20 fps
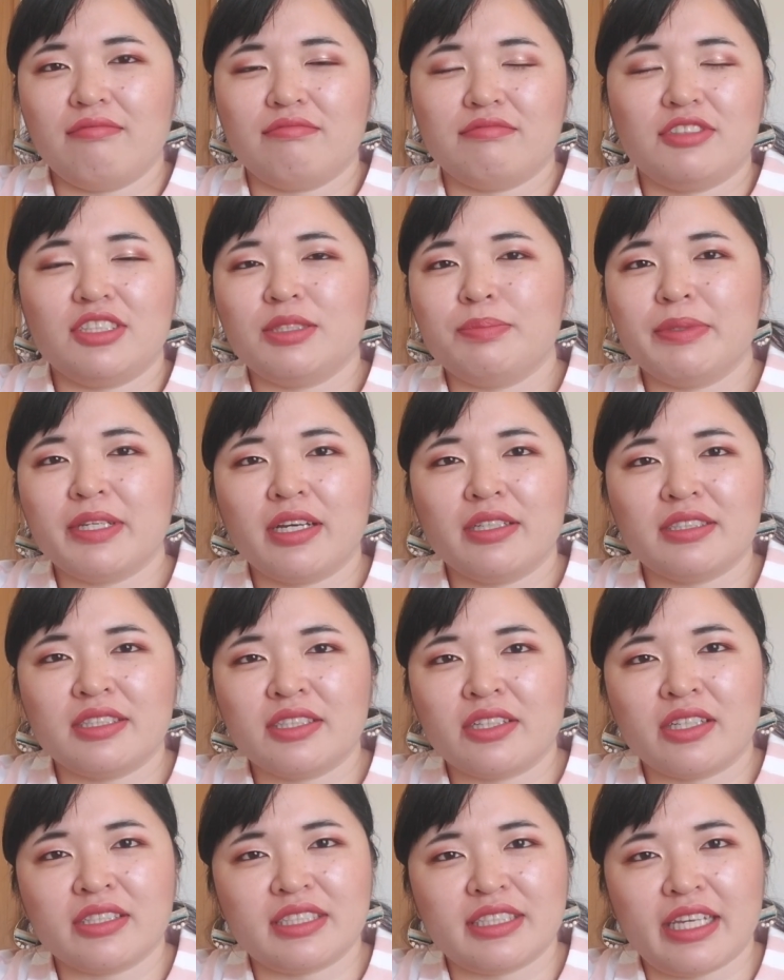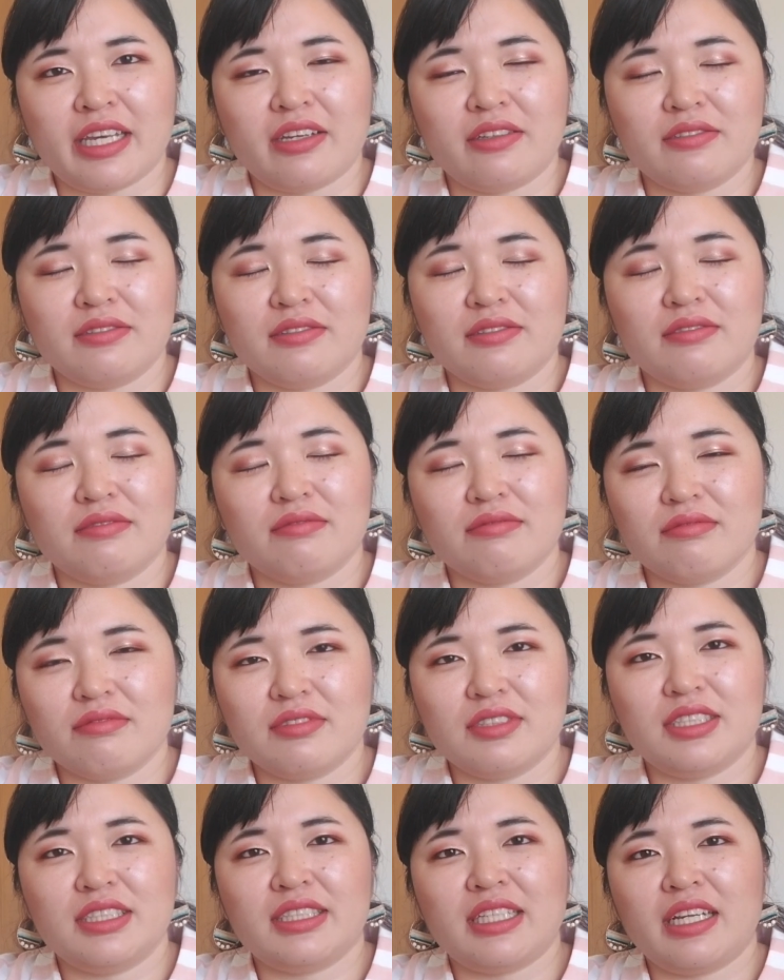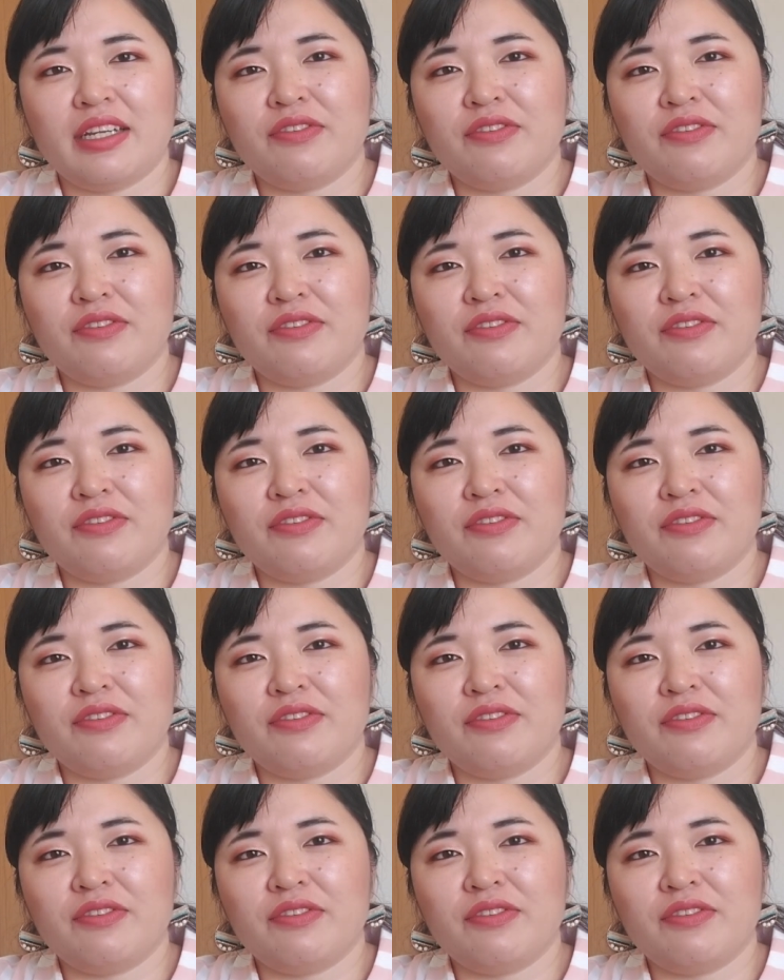just because it's on sale. She said